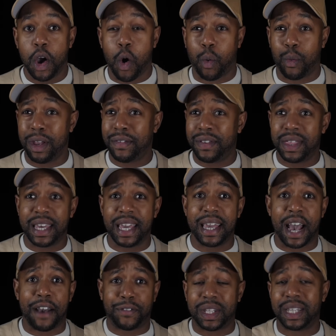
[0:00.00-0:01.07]
or even the
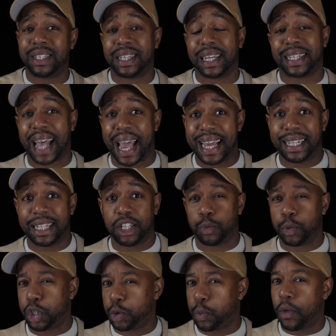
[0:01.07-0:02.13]
FT680s,
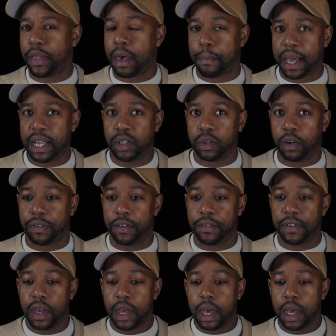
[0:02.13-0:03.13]
which is what they're based off of,